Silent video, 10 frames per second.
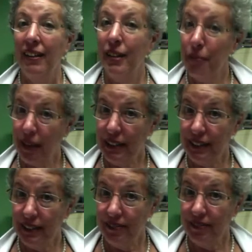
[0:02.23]

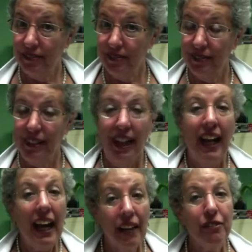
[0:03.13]
Depression.
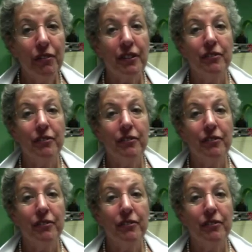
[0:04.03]
Everyone